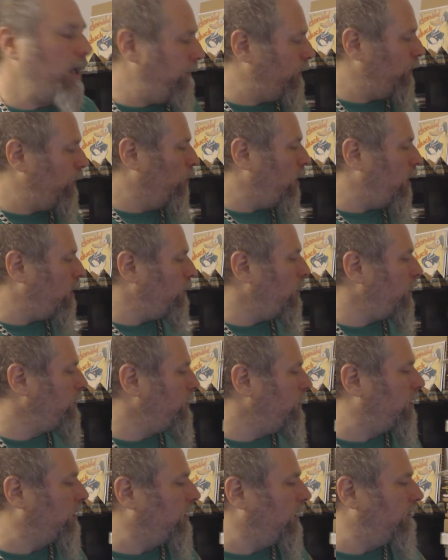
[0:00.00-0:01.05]
If you want one,
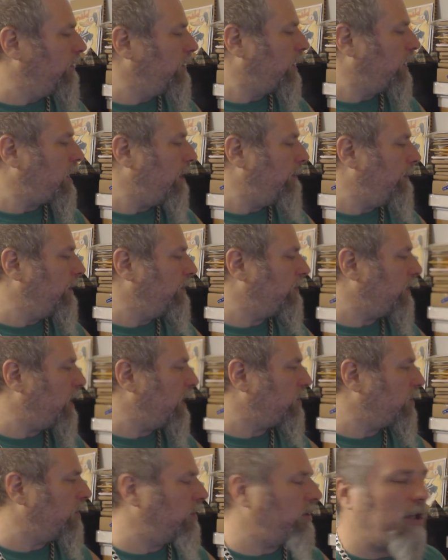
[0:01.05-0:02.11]
you could leave in the comment
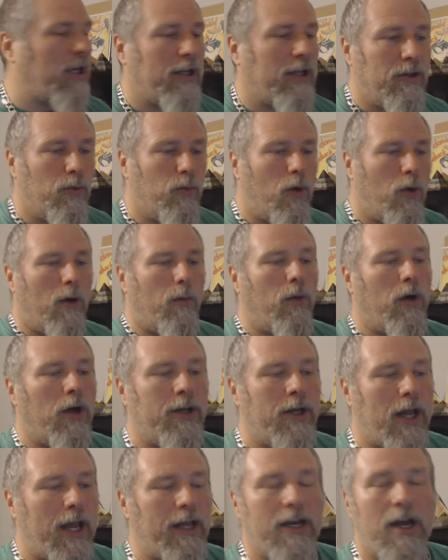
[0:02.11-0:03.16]
section that you want
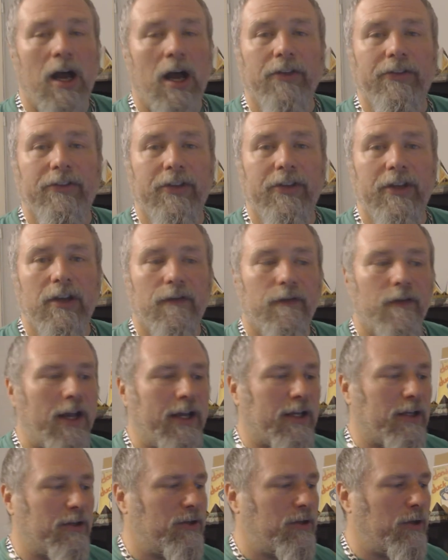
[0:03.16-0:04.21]
one, and I'll see if I
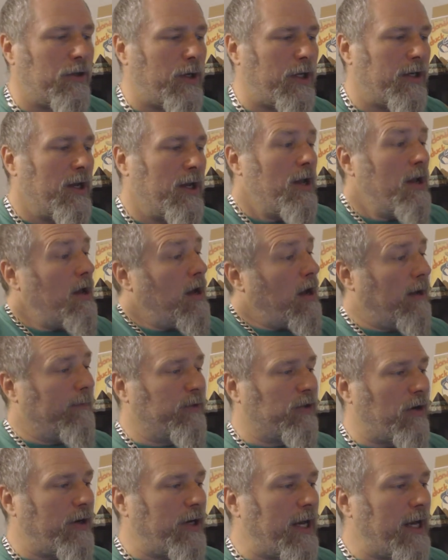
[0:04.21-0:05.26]
can do it. I'm
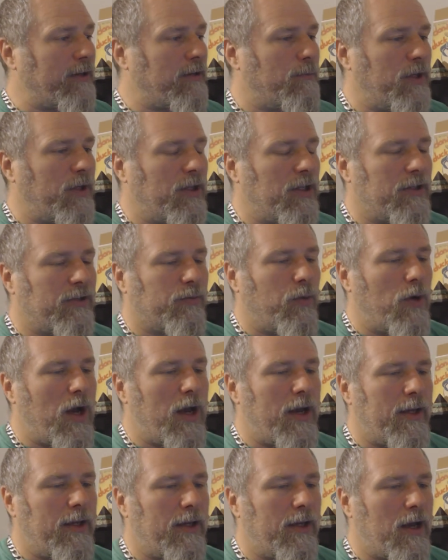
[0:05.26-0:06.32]
sorry it had to be this
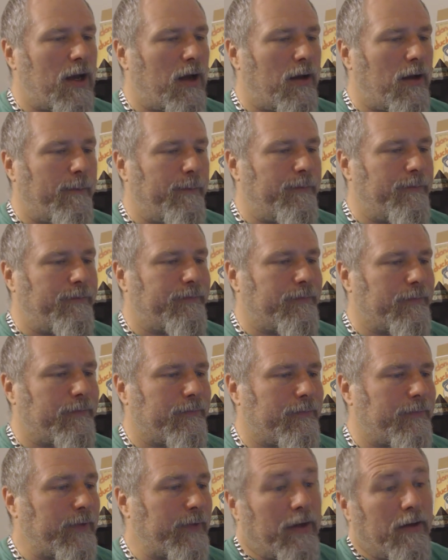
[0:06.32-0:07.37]
way. Um,
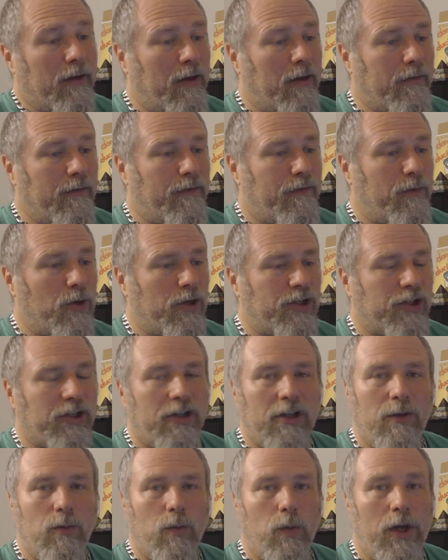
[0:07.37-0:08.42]

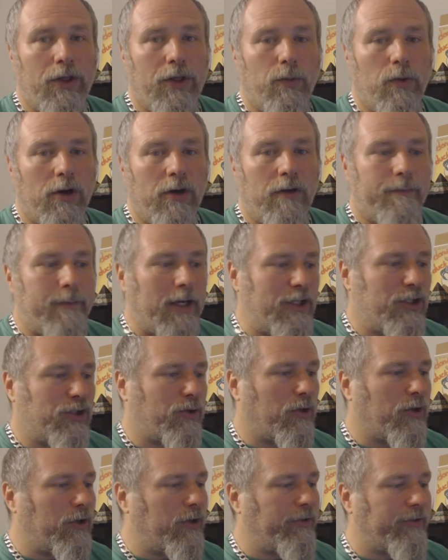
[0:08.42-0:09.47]
Unfortunately, with one of my
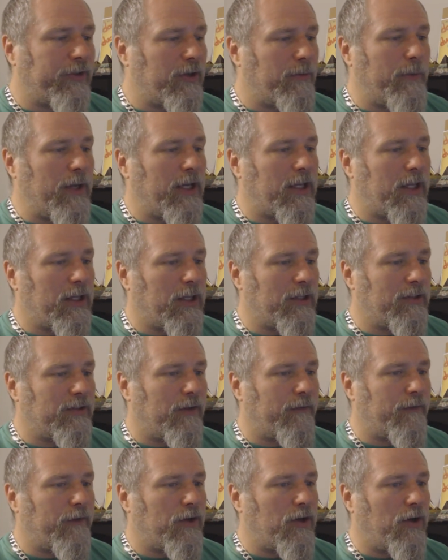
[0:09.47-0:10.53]
trolls, they're making things
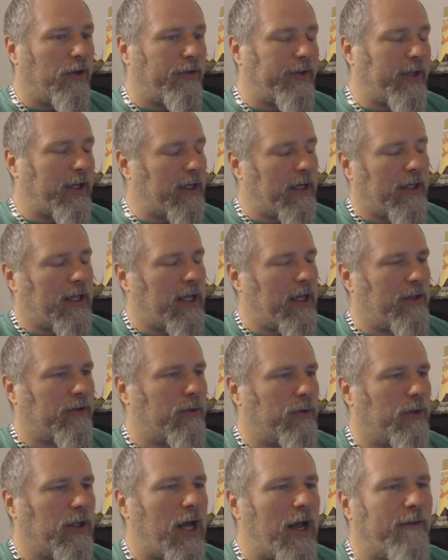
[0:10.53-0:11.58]
difficult, and I can't
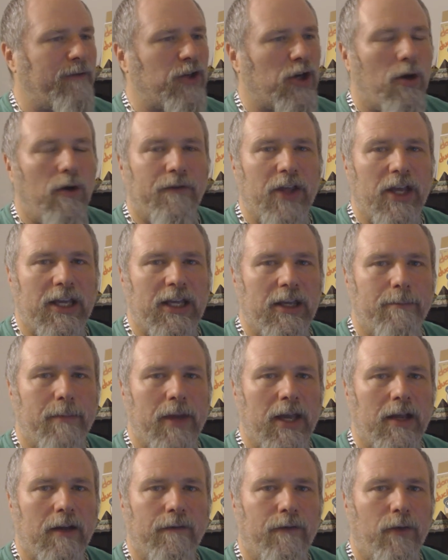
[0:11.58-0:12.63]
do a live show if they keep
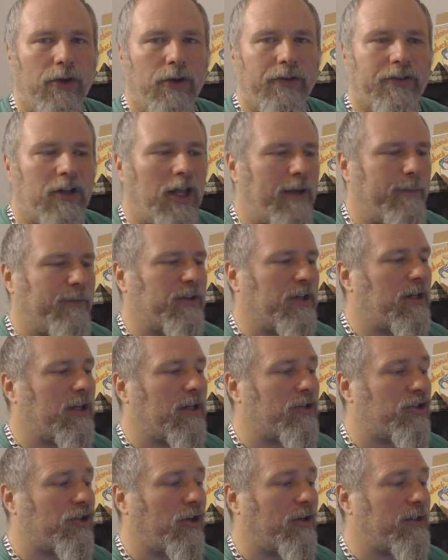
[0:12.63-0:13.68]
making false claims and it
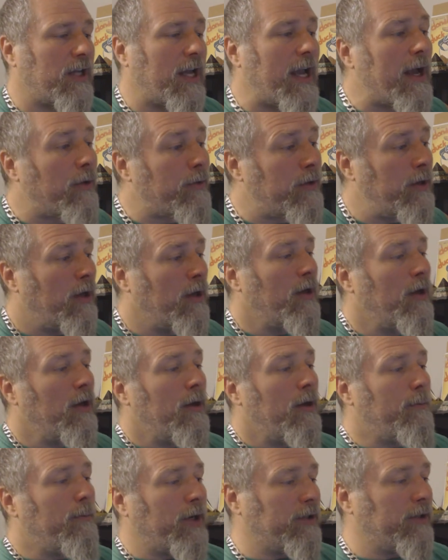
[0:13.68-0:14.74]
gets shut down.
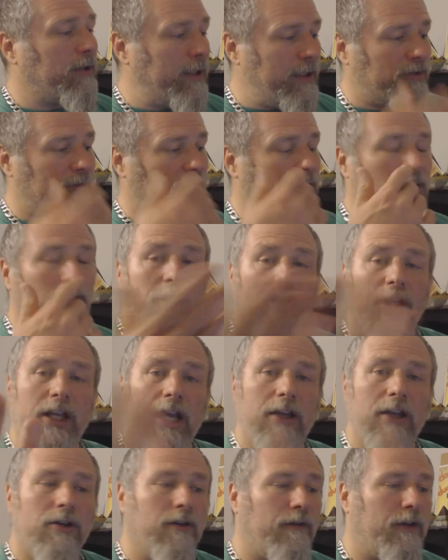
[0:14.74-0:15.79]
But at least you're going to
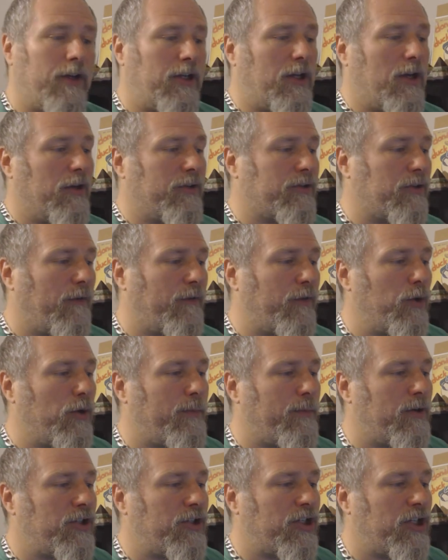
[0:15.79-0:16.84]
get your videos. So if you
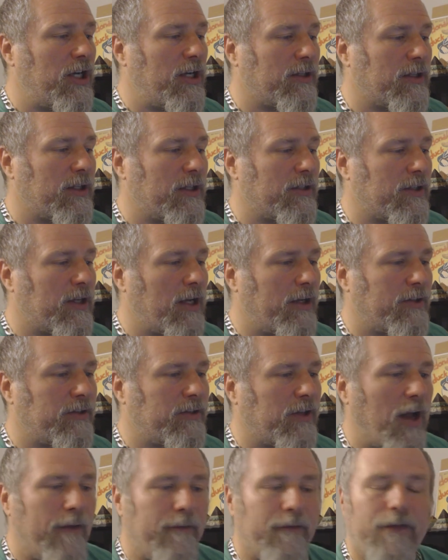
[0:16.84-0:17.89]
appreciate this kind of
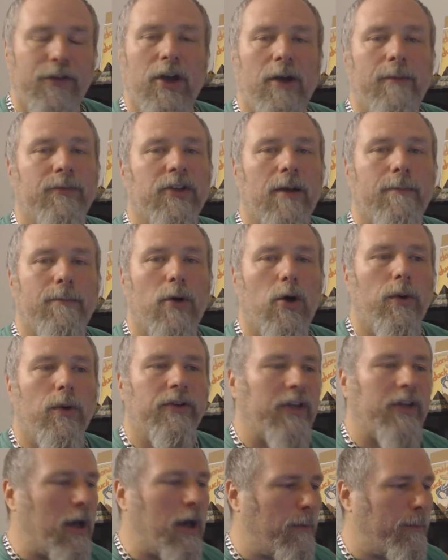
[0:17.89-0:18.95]
stuff, thumbs up
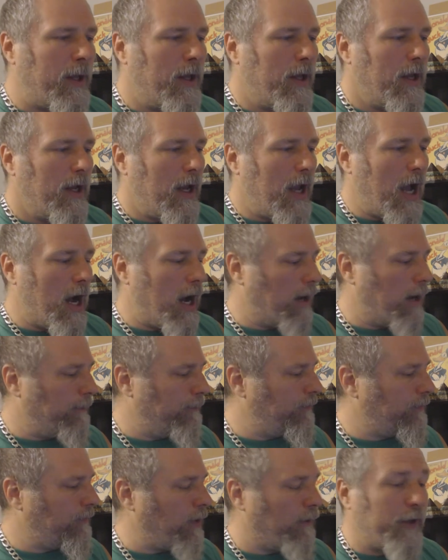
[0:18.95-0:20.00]
always help.
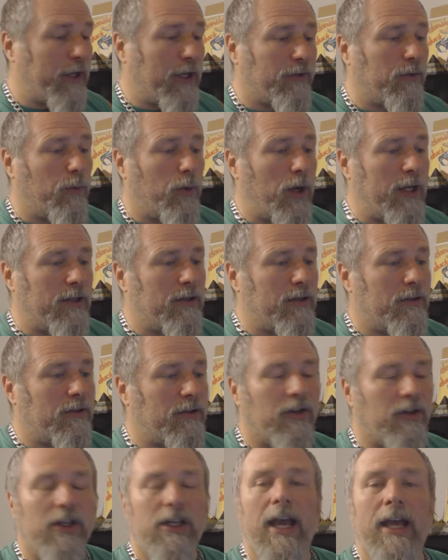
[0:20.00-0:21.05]
Um, don't forget to wait
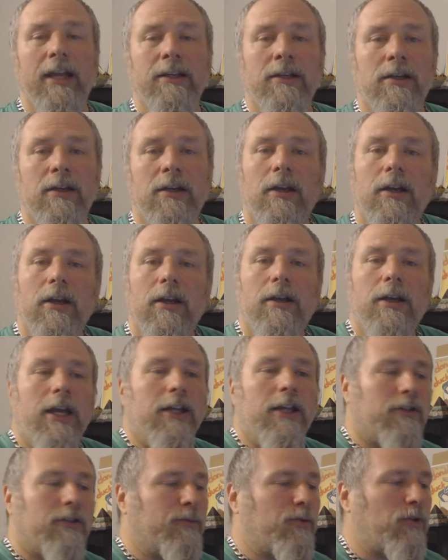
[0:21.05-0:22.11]
until the end.
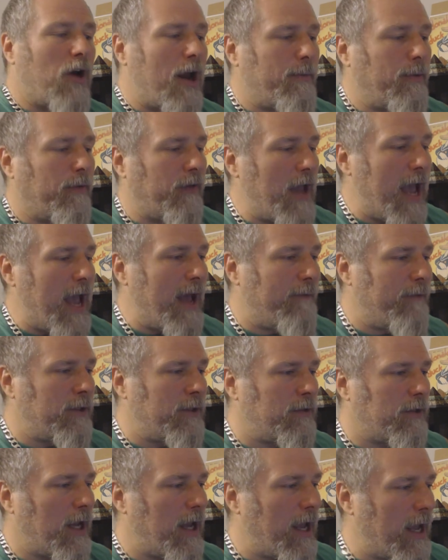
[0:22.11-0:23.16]
Hit subscribe if you
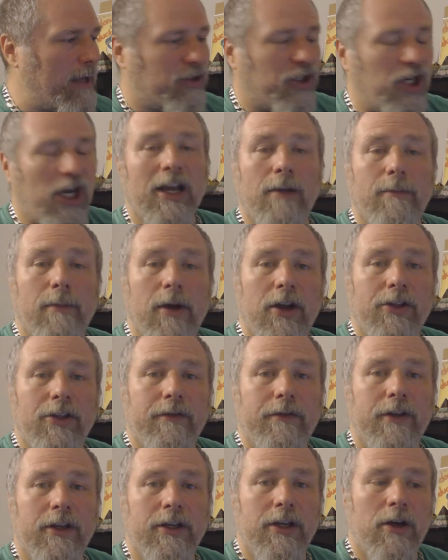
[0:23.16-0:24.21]
haven't. Check out my
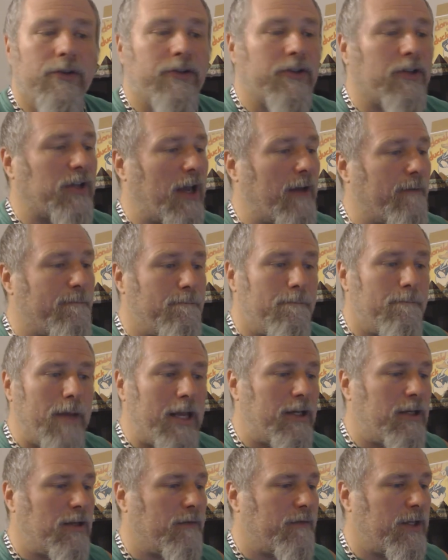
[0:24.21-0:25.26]
other videos because I have
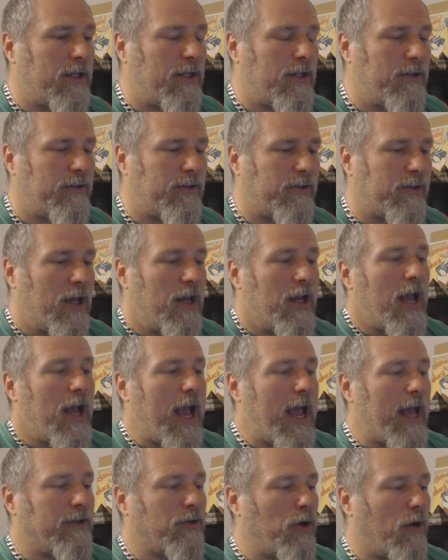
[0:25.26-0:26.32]
many of these.
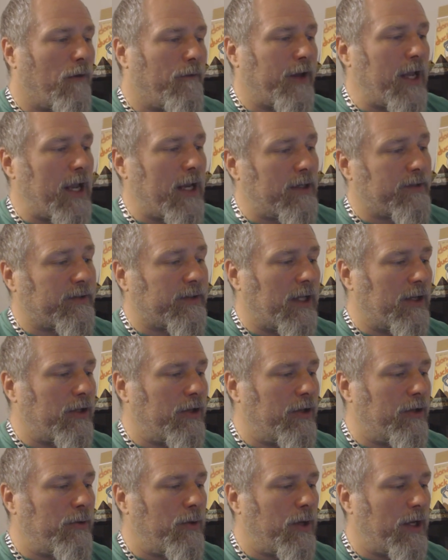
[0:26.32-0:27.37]
And don't forget, it's not
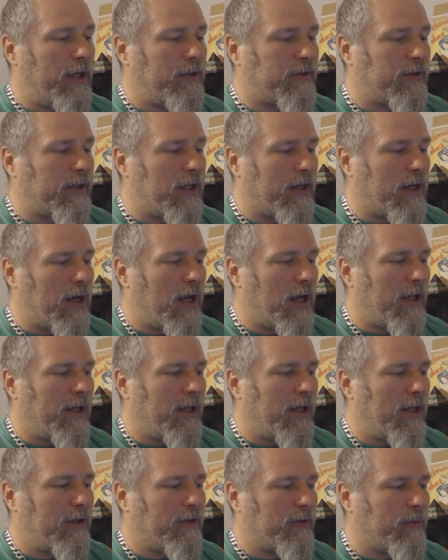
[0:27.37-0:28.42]
you, it is not I,
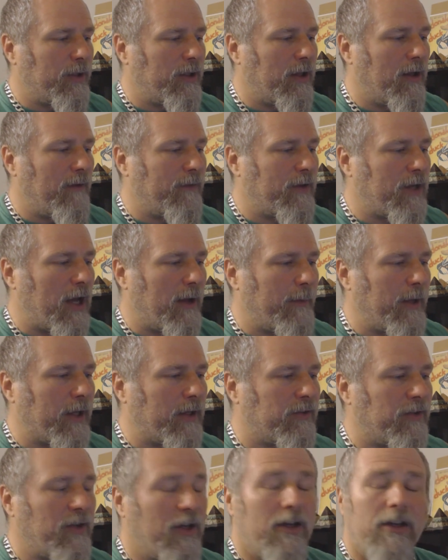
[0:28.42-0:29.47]
it's We Love
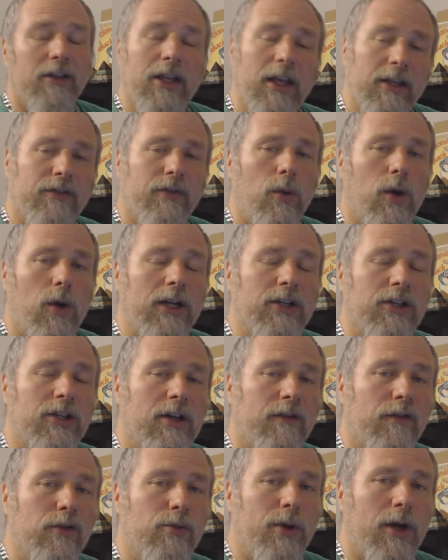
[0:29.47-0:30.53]
Comics. Thanks for watching,
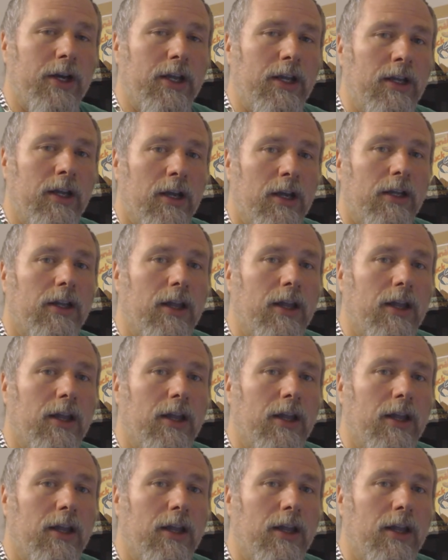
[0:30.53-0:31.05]
everybody.